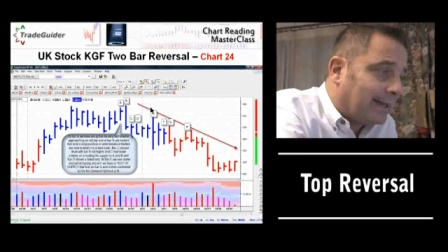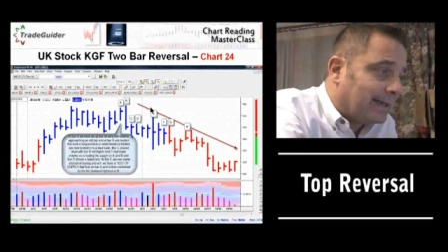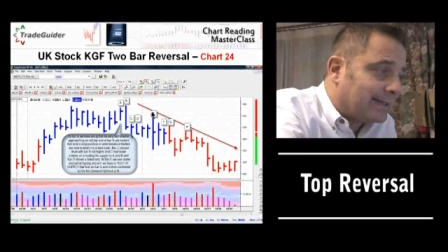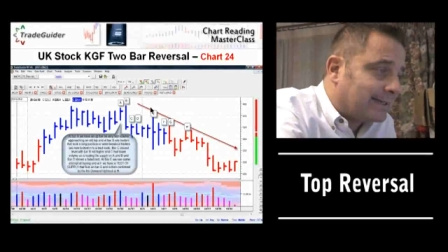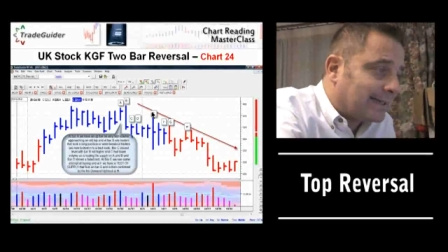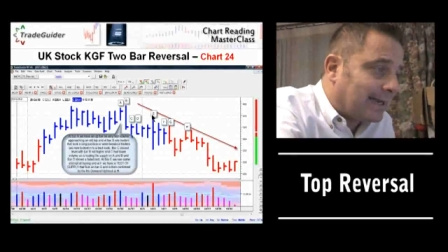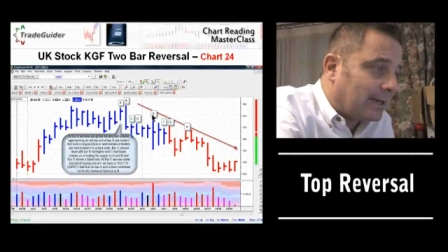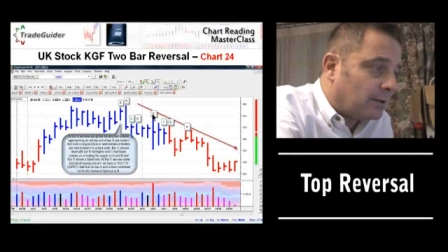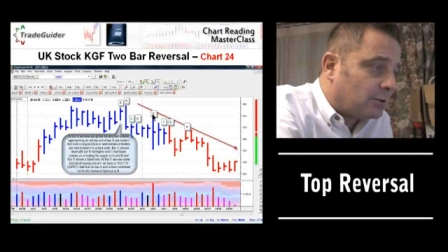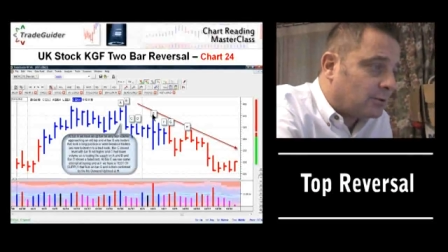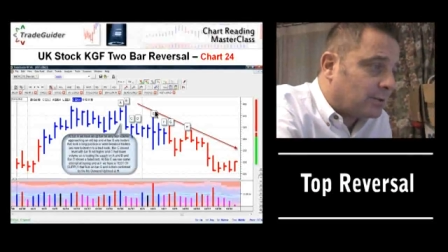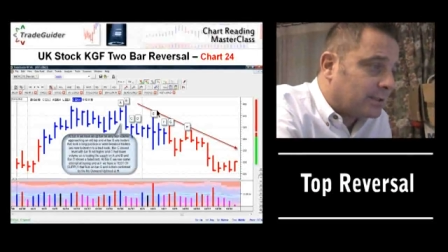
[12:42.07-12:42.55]
in a
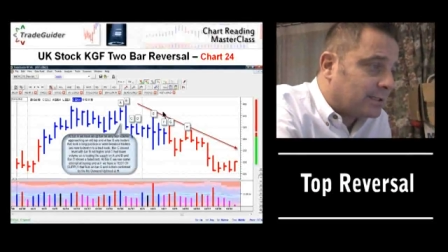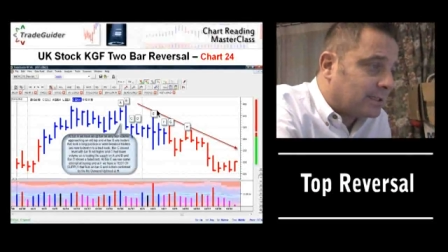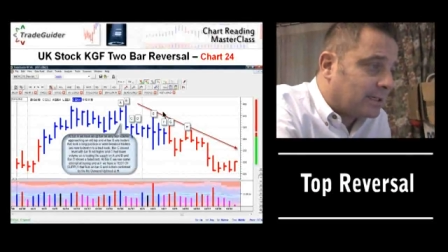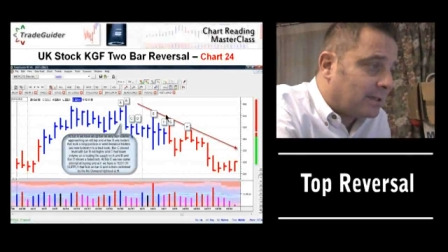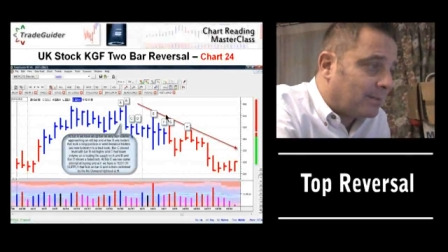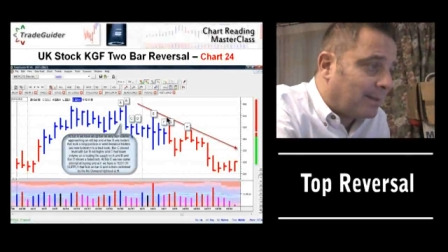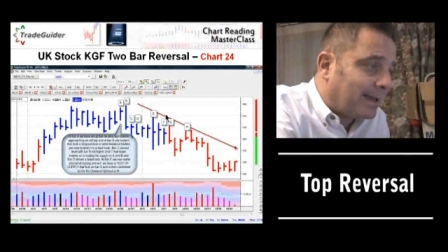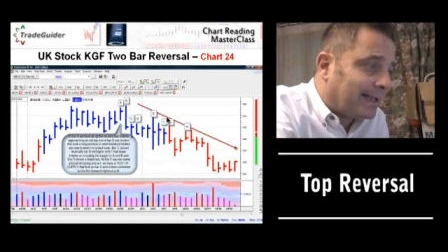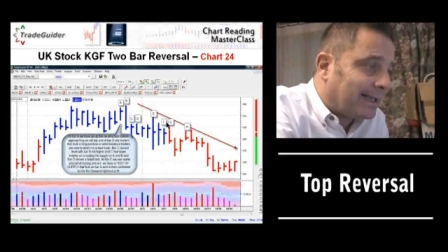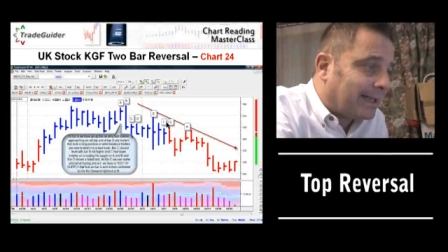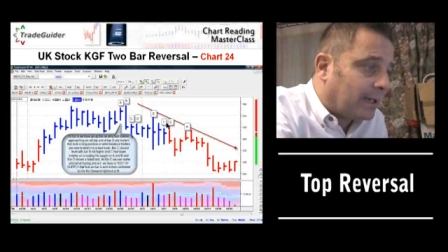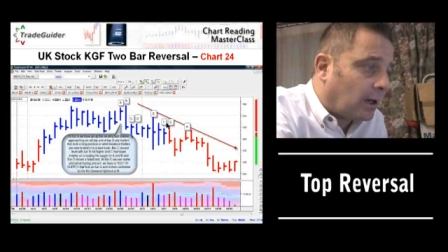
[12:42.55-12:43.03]
downtrend, so
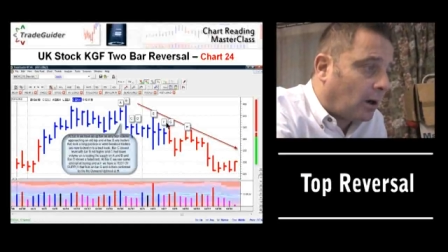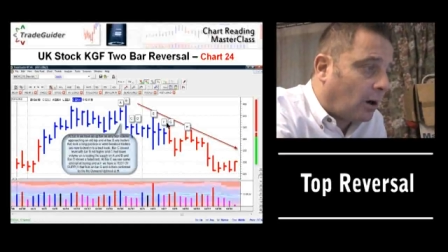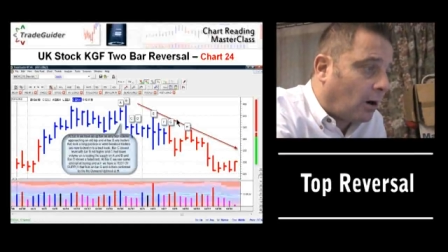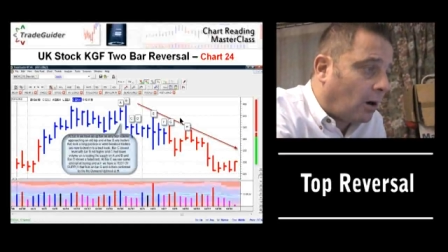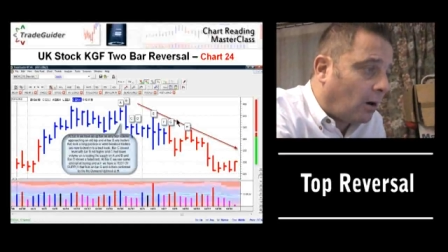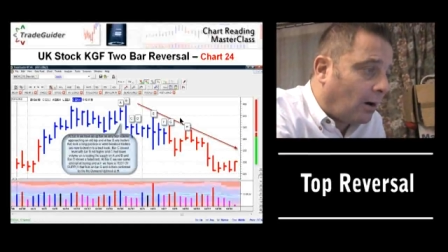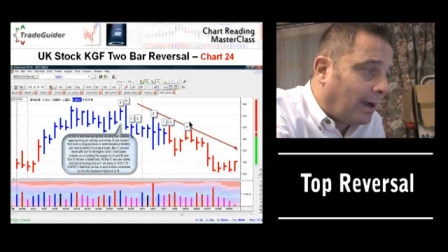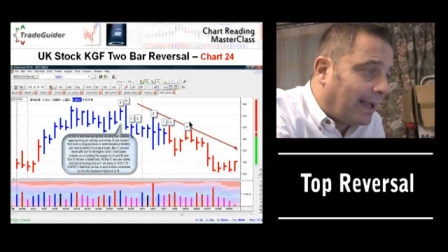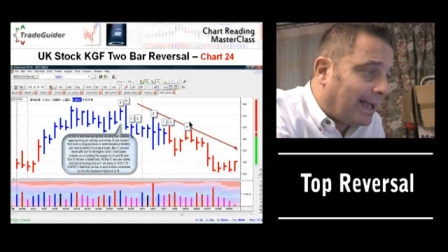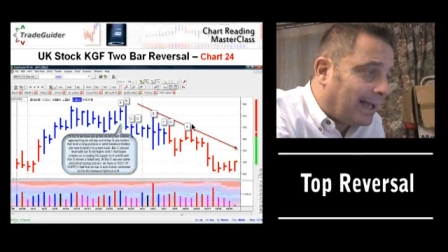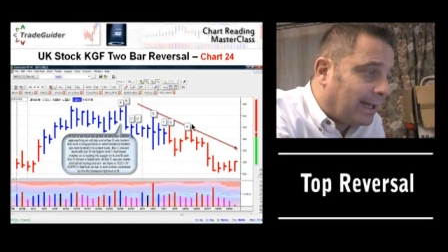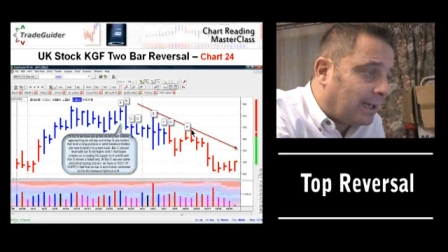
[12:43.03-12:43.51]
you're making
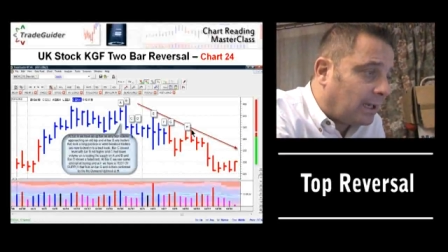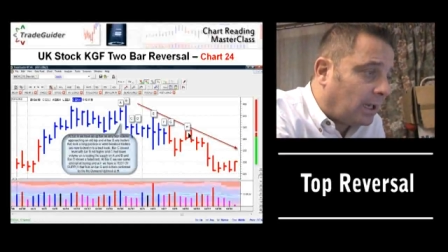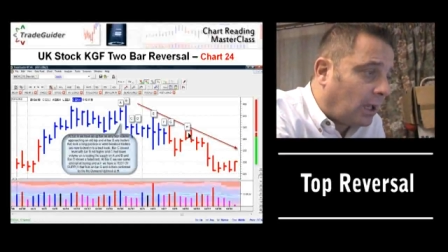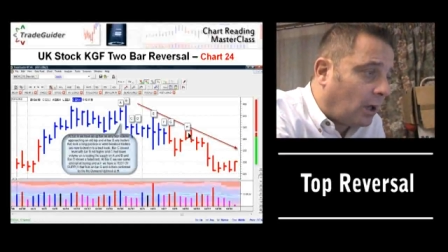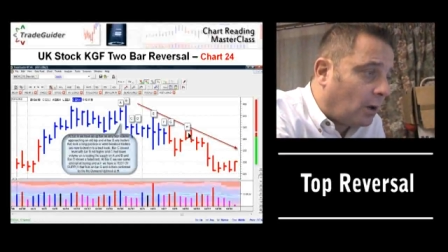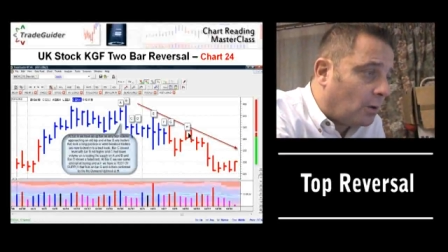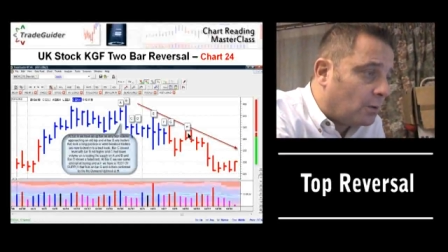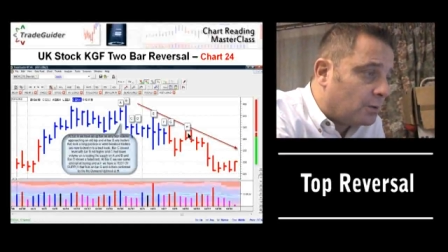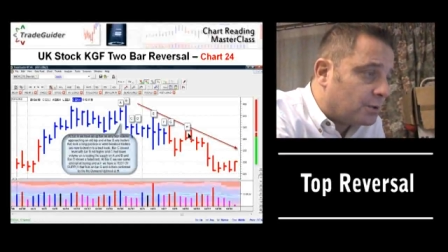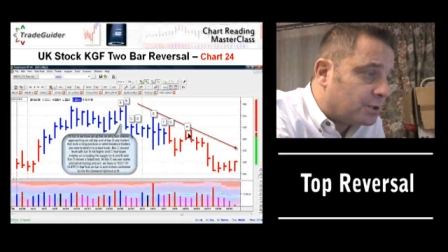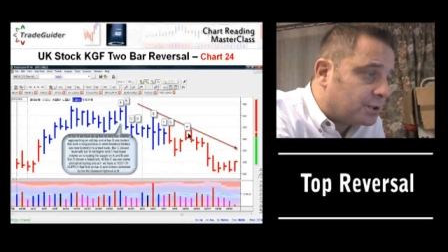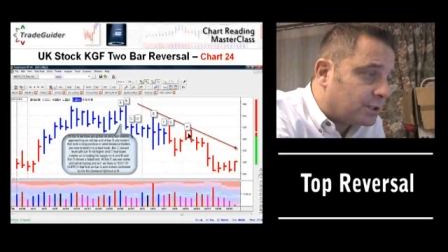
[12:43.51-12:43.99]
higher
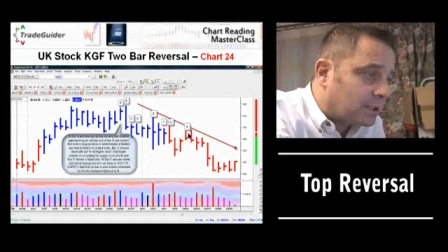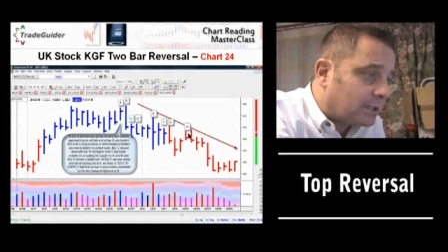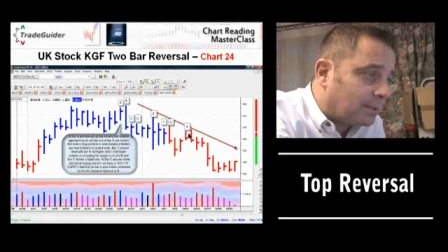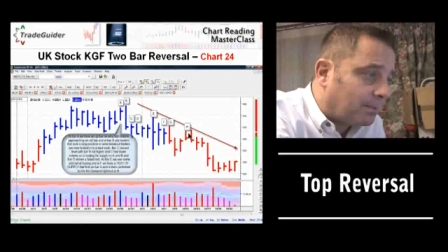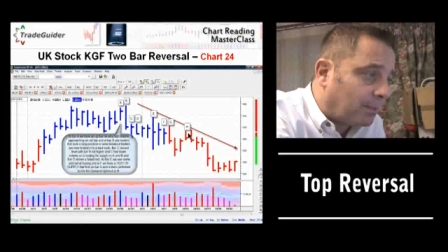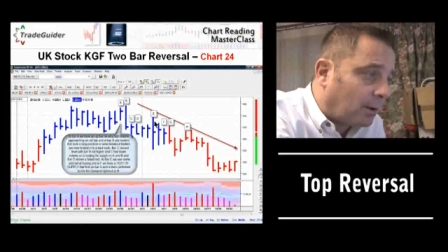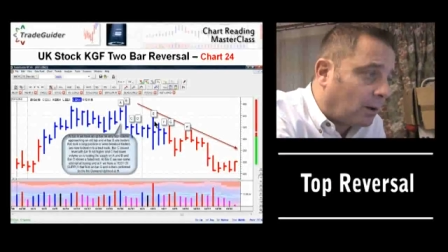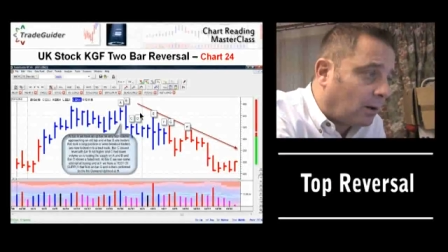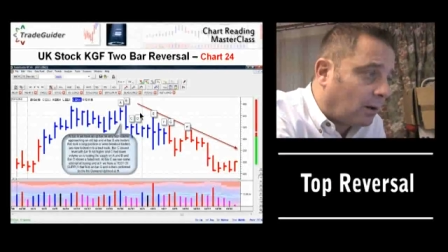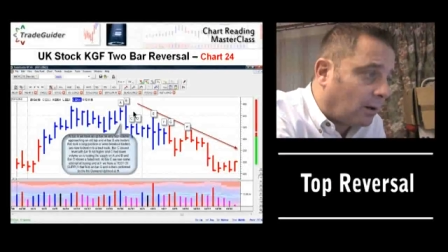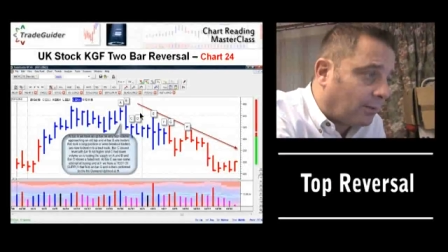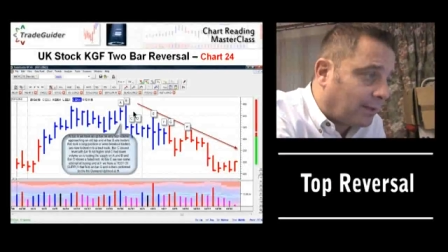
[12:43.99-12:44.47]
lows to the
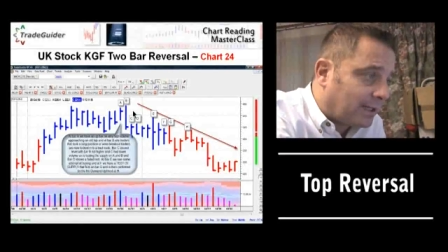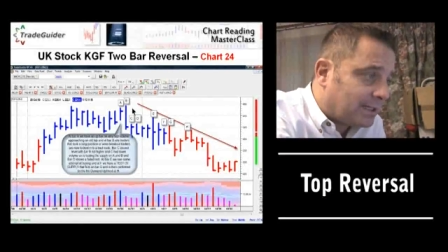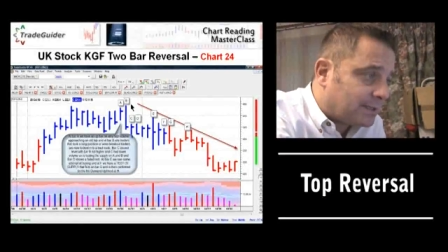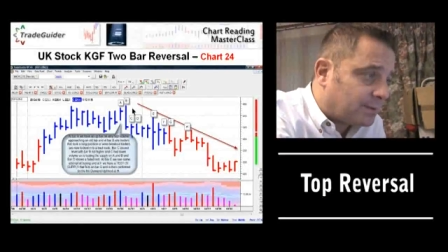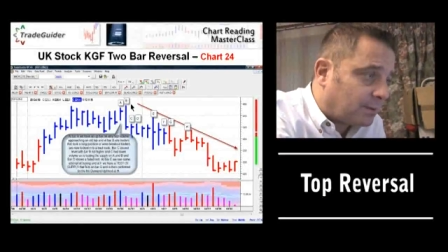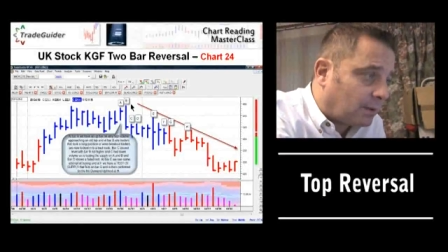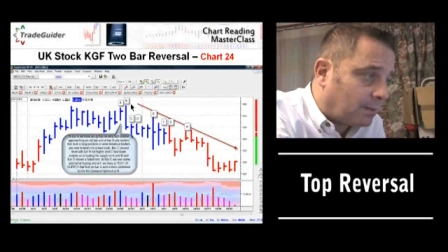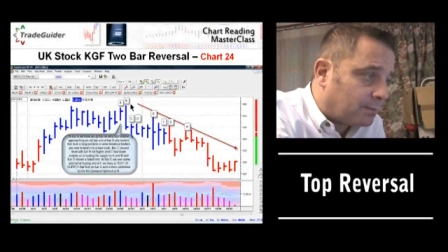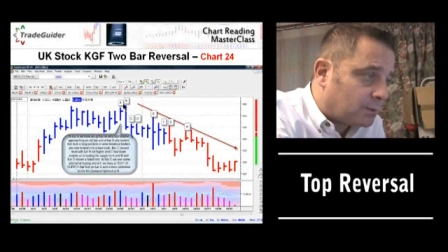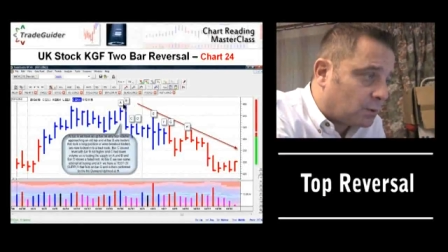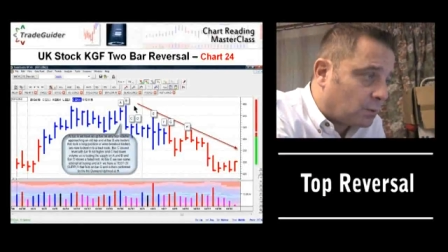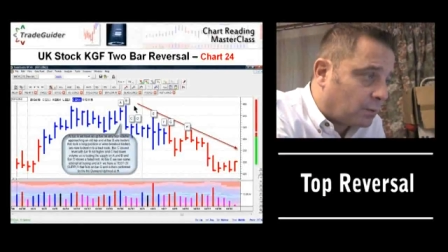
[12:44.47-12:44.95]
bar.
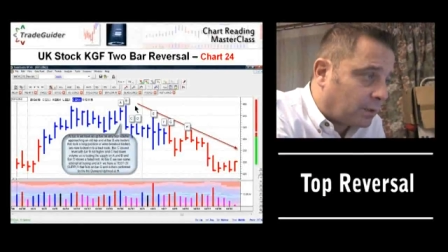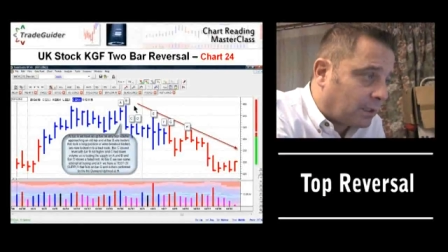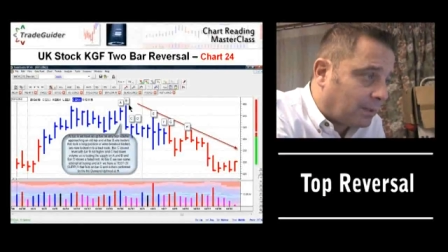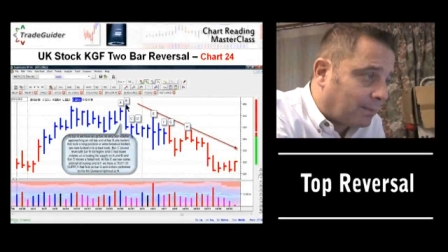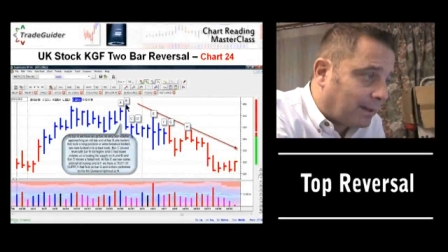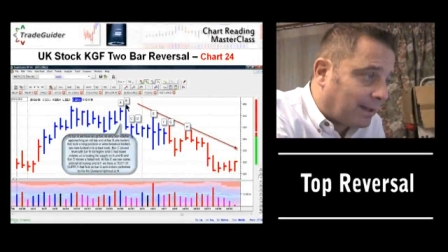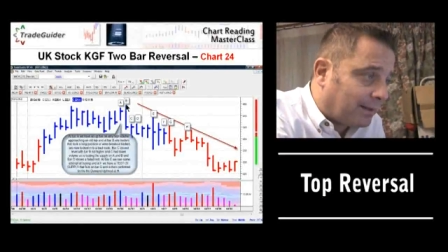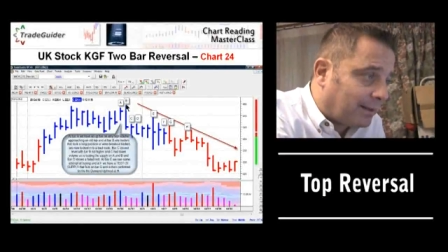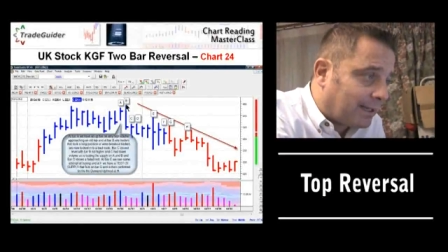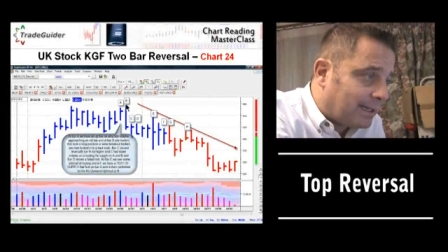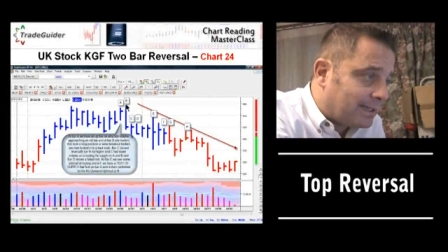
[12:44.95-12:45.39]
That's what I'm talking about.